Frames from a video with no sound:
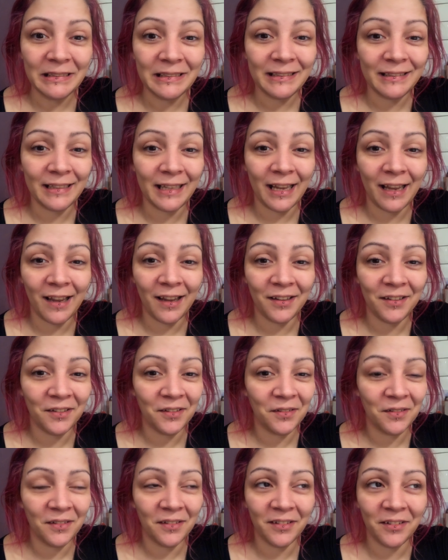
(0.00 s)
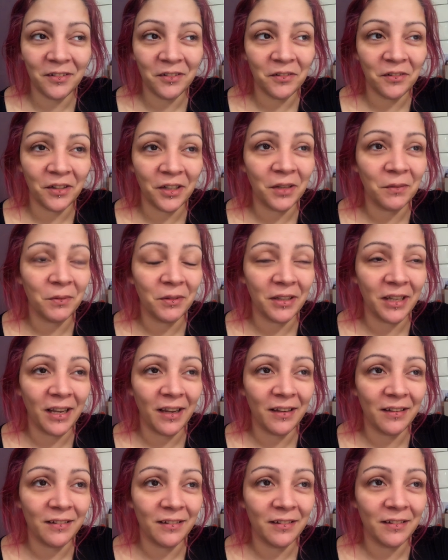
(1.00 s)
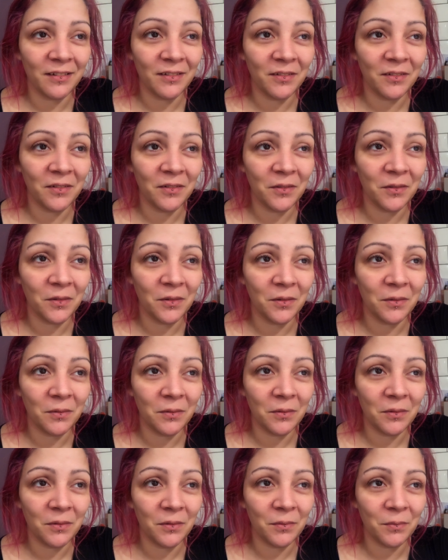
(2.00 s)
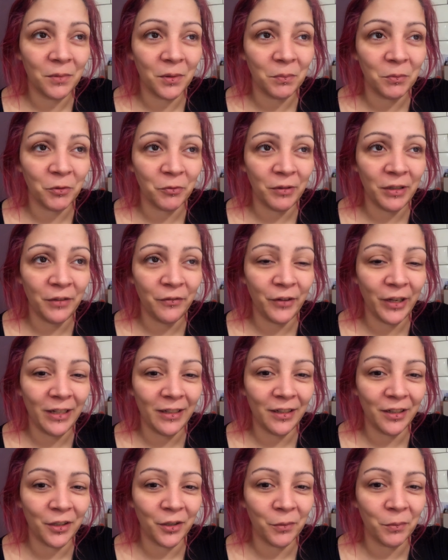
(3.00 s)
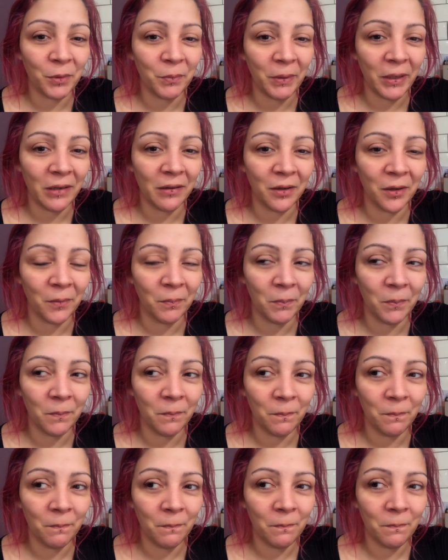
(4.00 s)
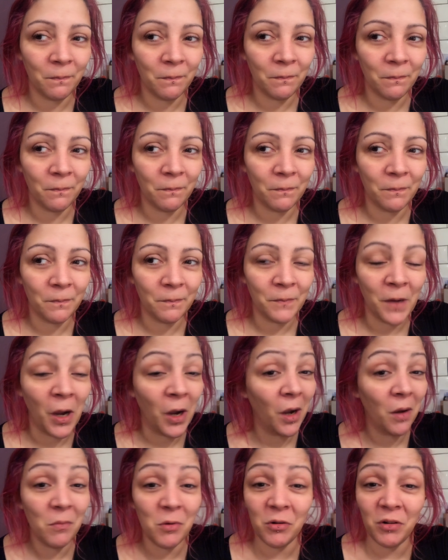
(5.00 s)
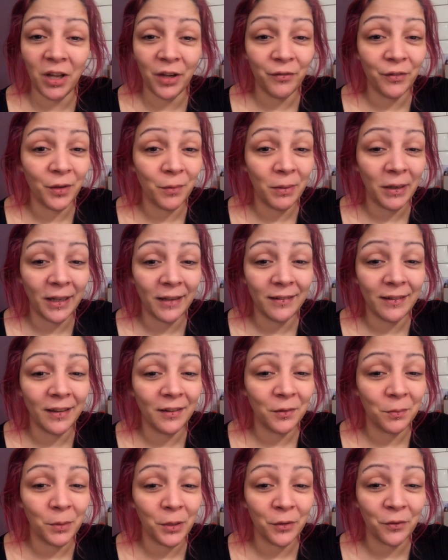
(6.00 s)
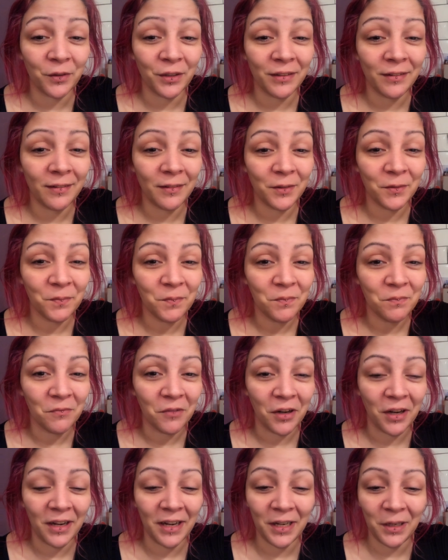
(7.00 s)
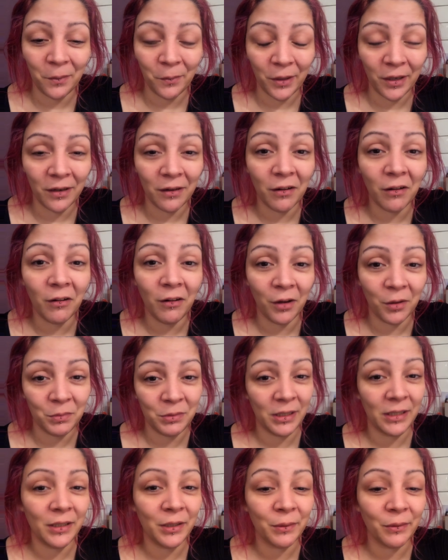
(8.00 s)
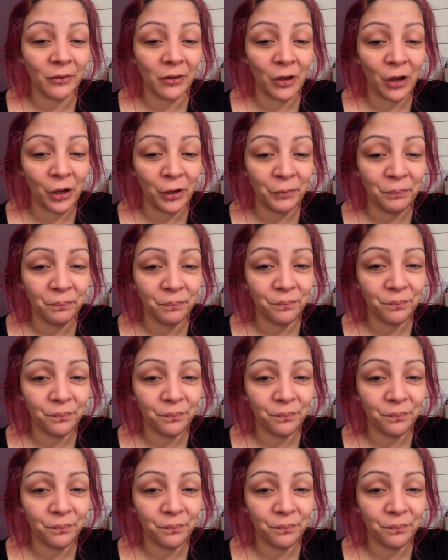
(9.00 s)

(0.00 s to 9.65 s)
Scared. I am scared. But I'm not really feeling it. I'm a bit numb. I'm all over the place, let's be honest. Right, anyway, I'll update you as I go.